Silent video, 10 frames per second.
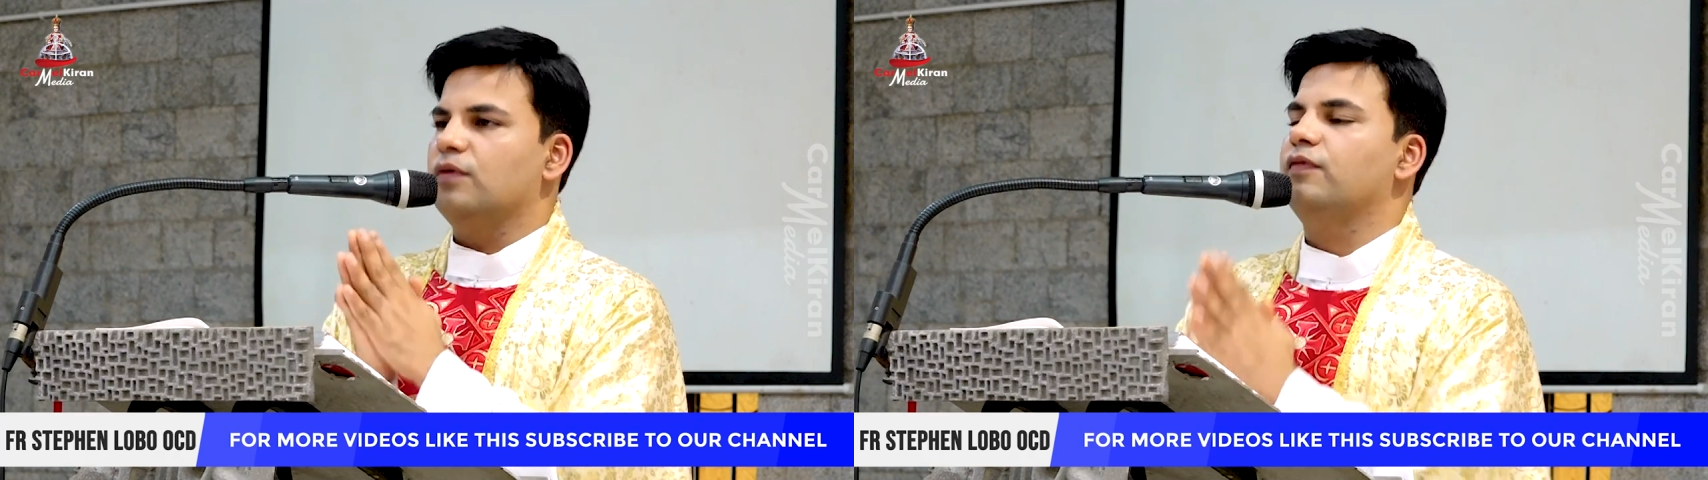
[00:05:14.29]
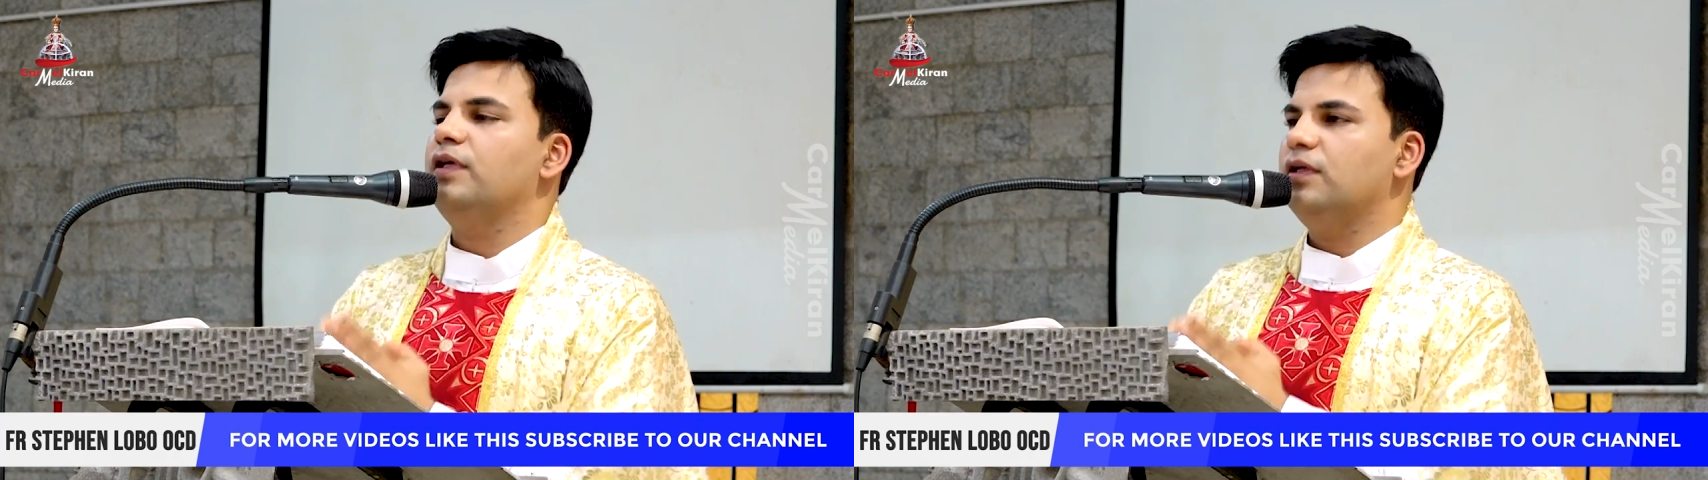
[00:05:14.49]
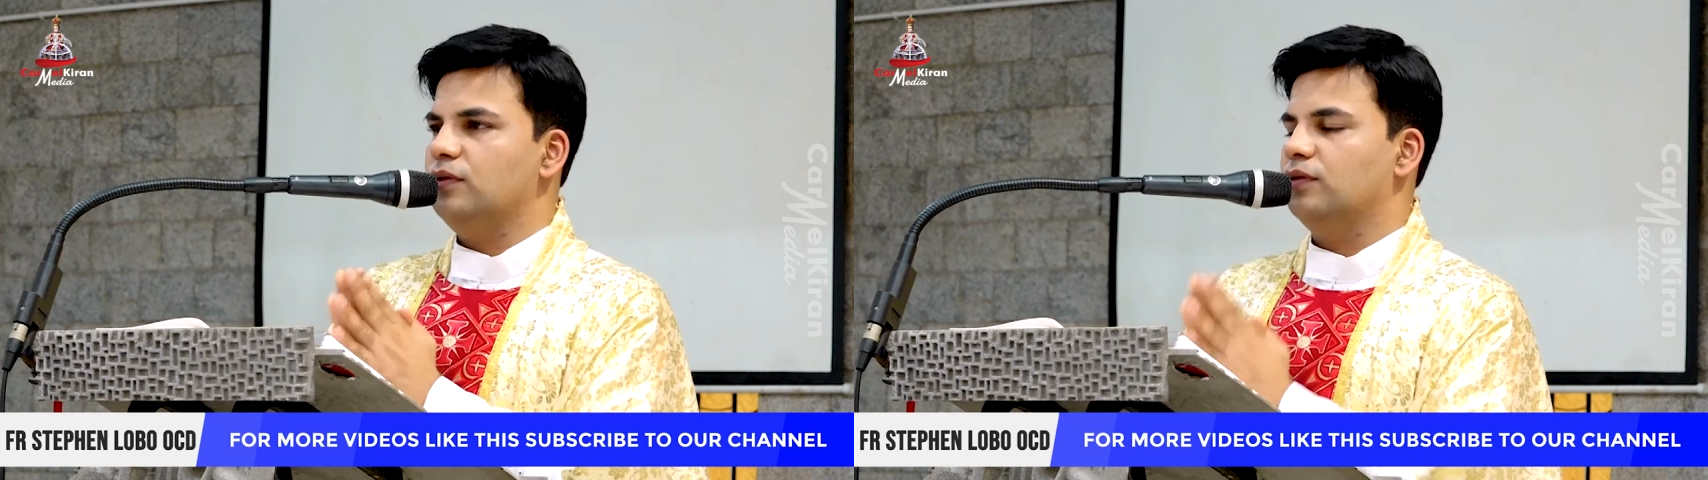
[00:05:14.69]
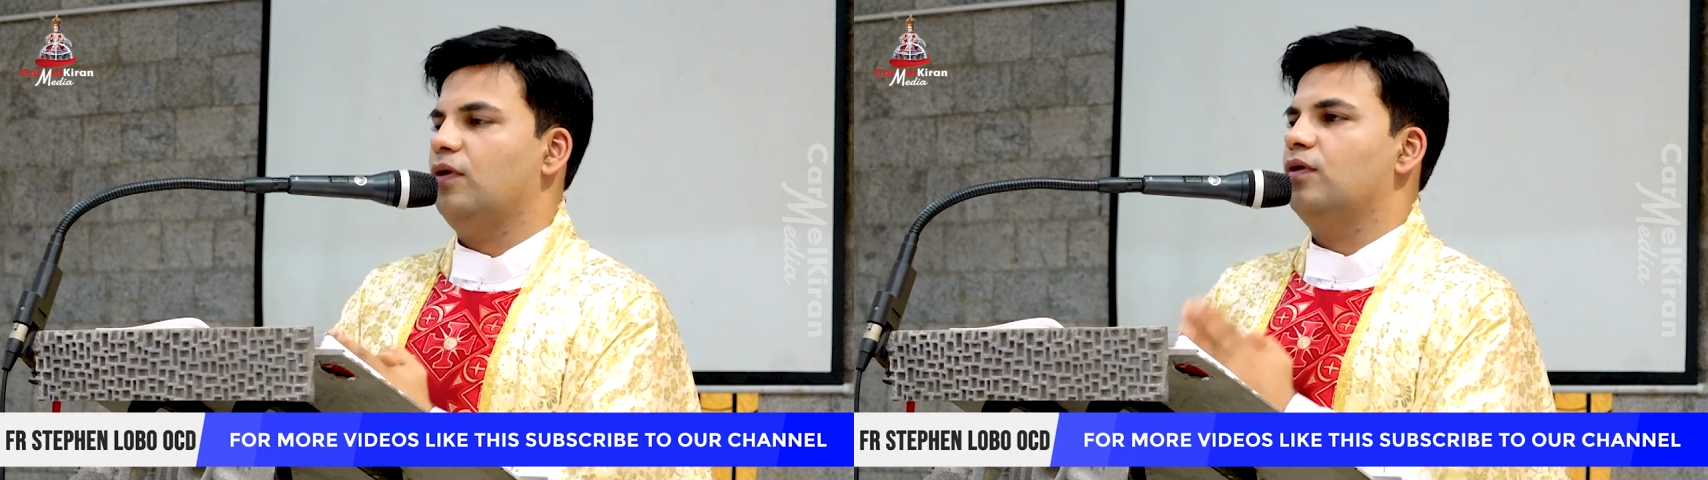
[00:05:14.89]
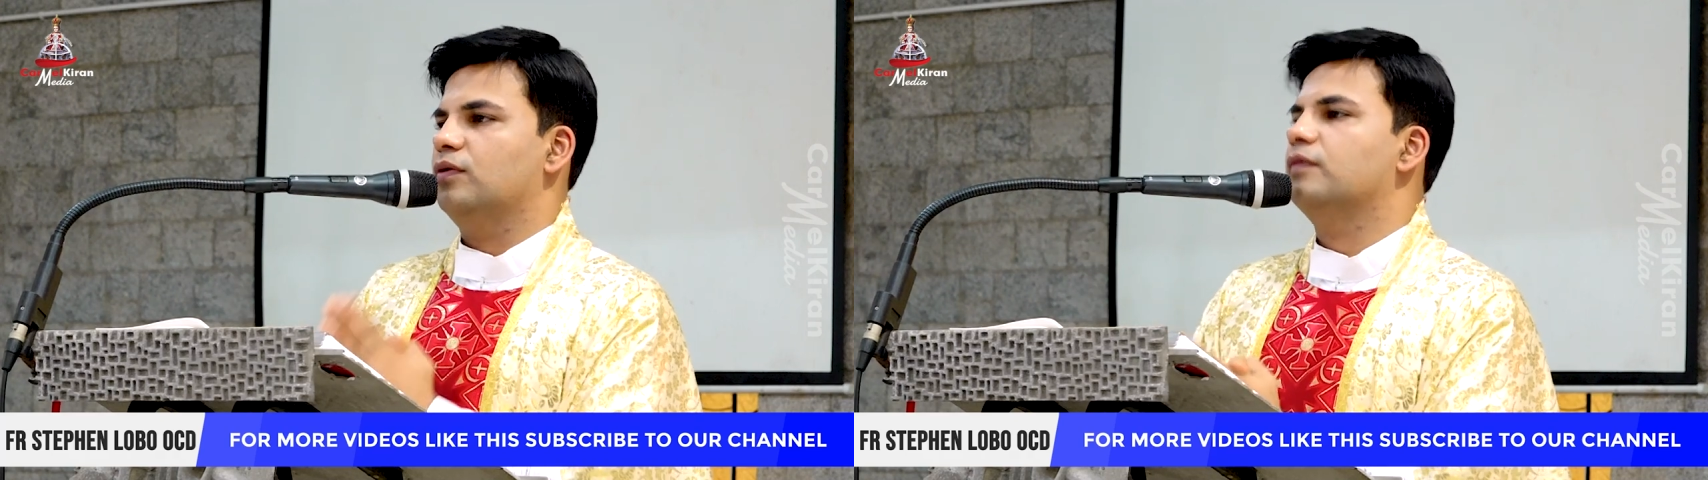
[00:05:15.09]
we do
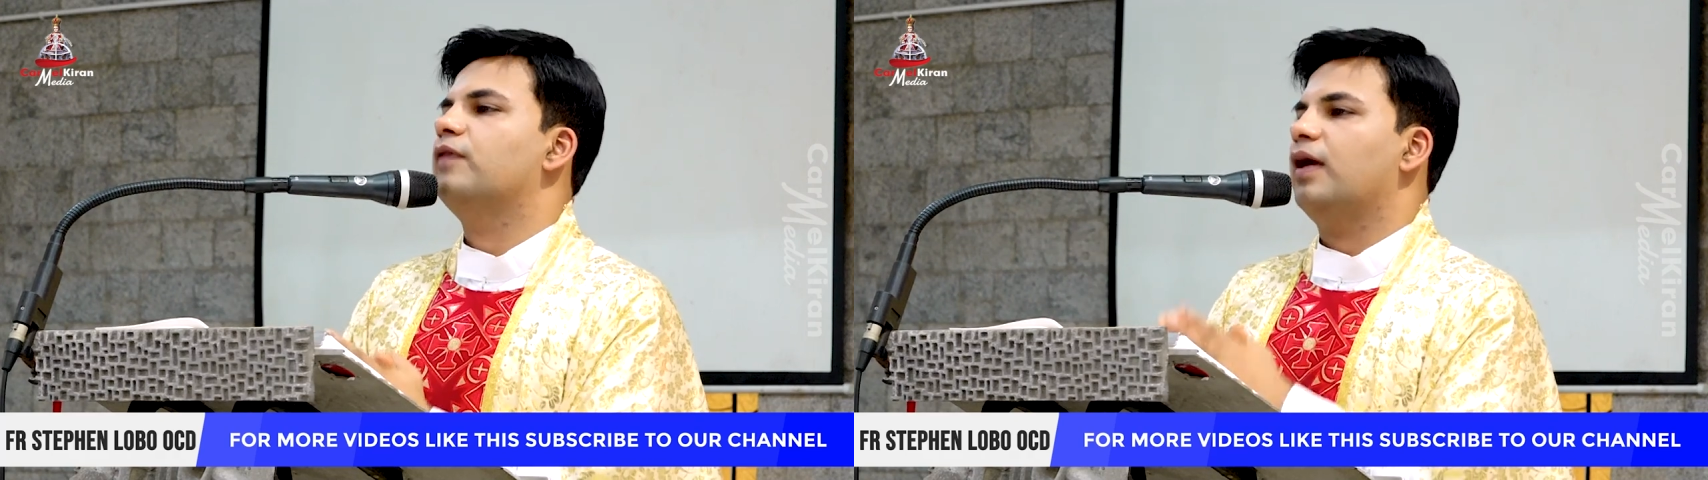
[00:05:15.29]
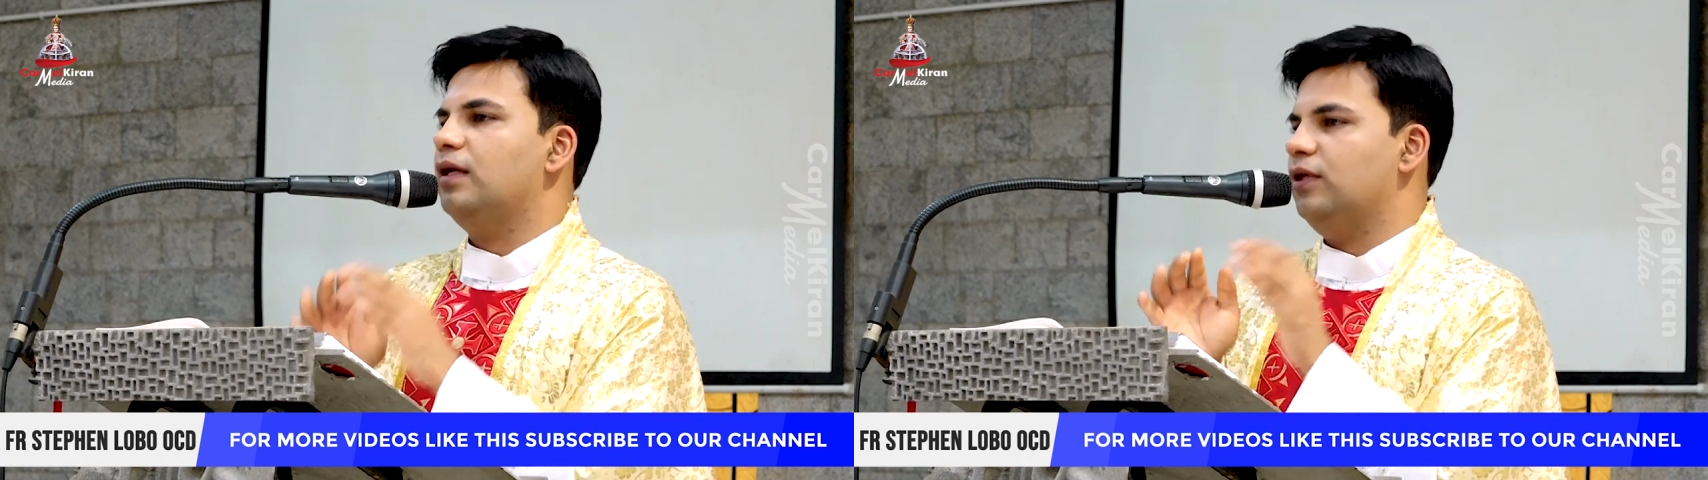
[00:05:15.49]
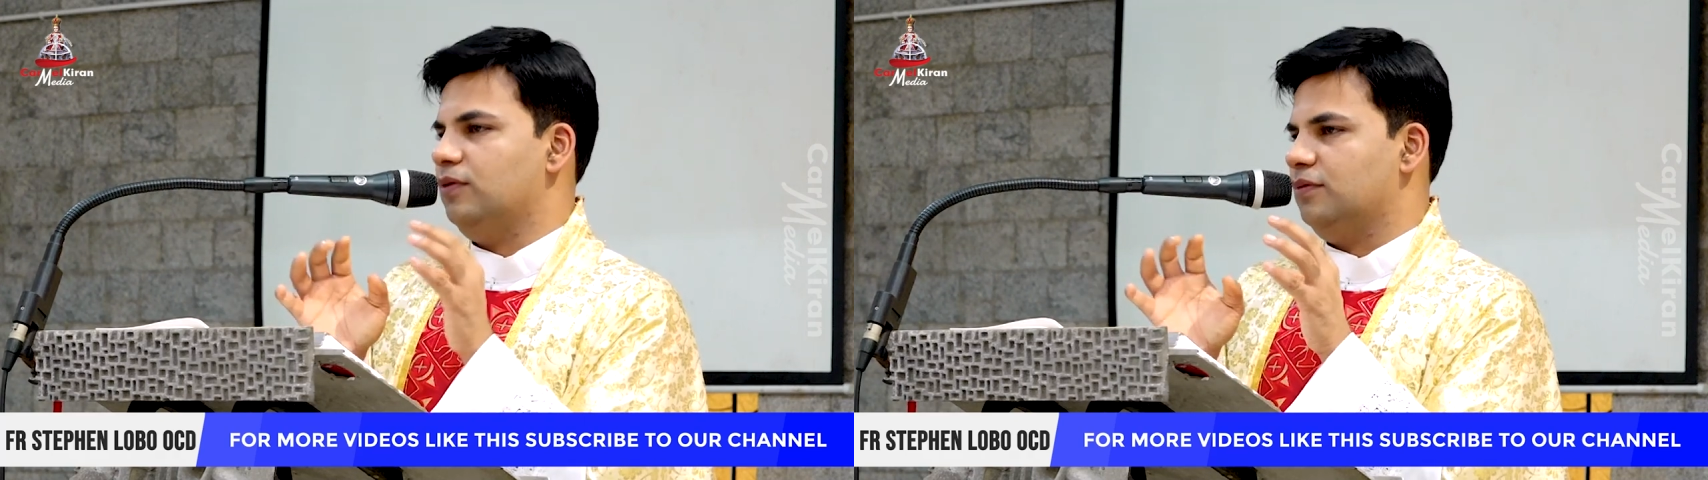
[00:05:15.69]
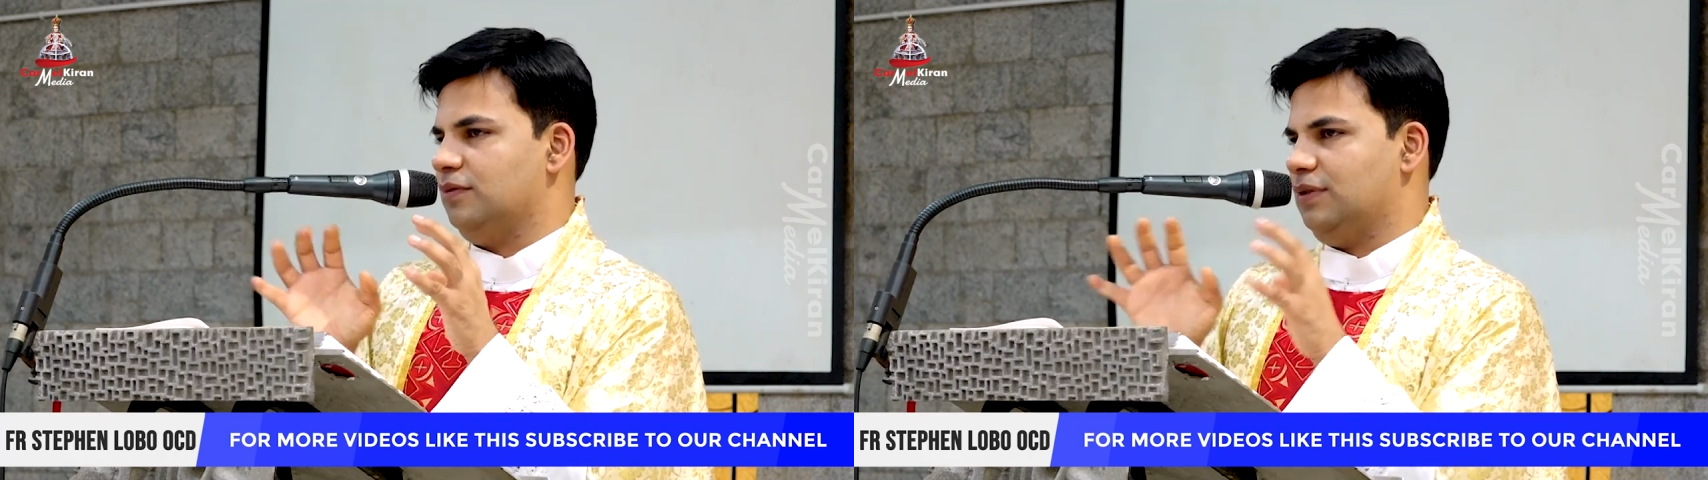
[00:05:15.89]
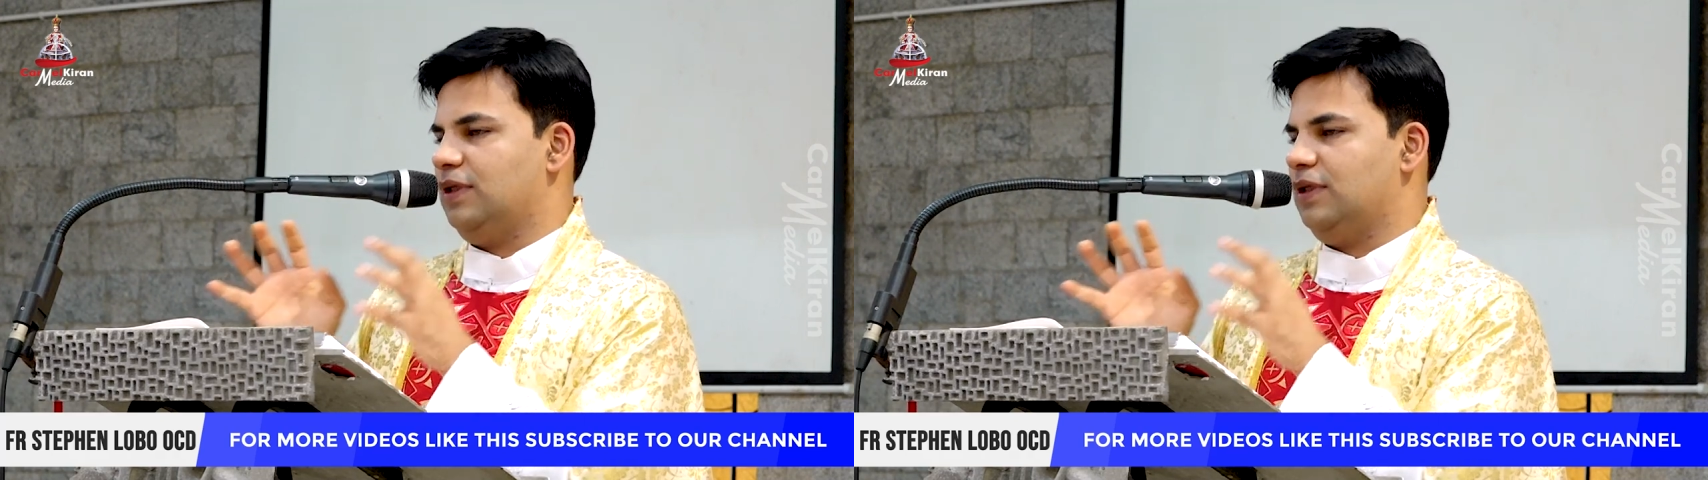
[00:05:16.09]
not value